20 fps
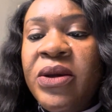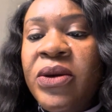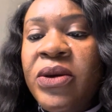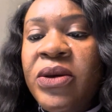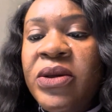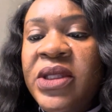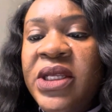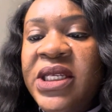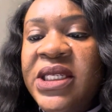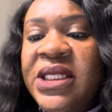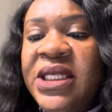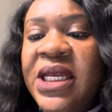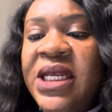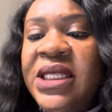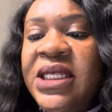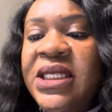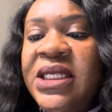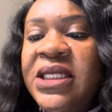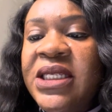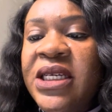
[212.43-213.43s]

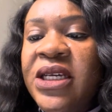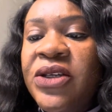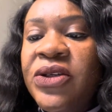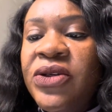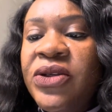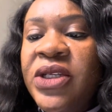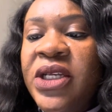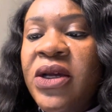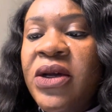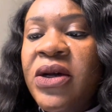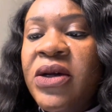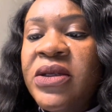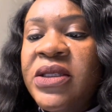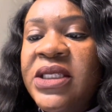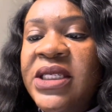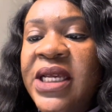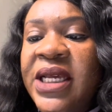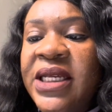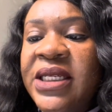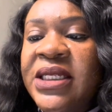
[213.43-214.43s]
understanding their unique
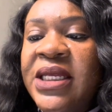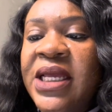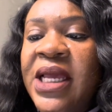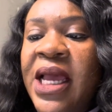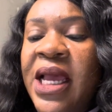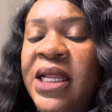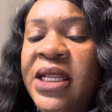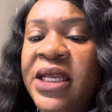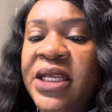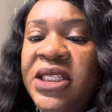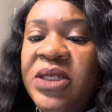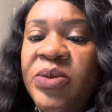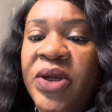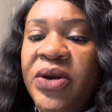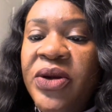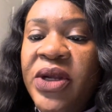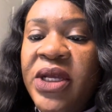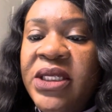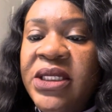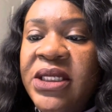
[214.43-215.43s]
context and
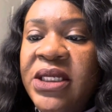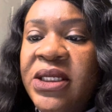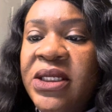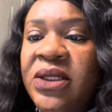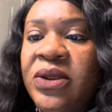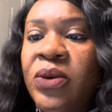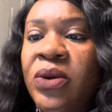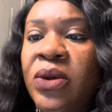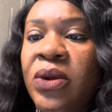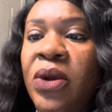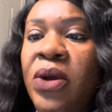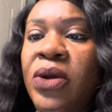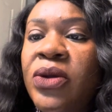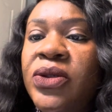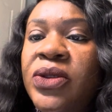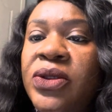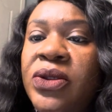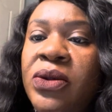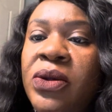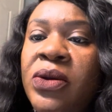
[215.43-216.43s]
experiences will
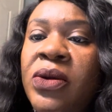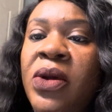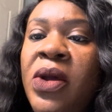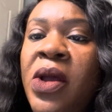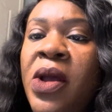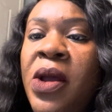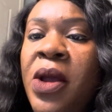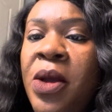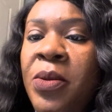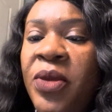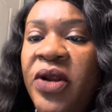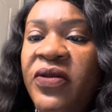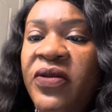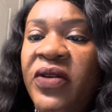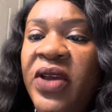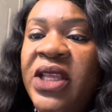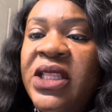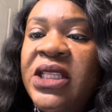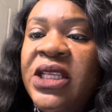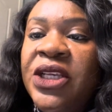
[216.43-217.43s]
also
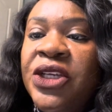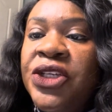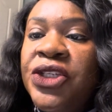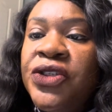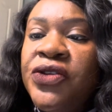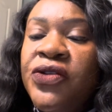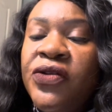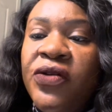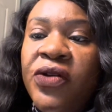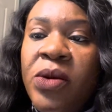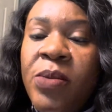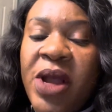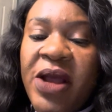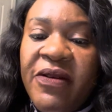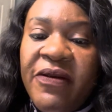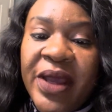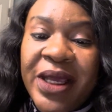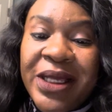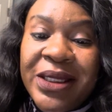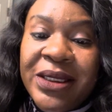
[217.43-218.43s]
prevent the issue from
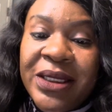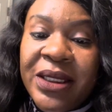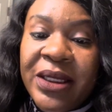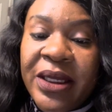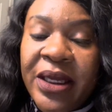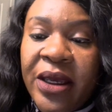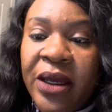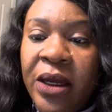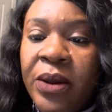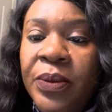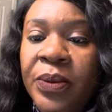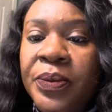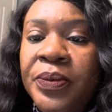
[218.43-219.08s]
affecting care.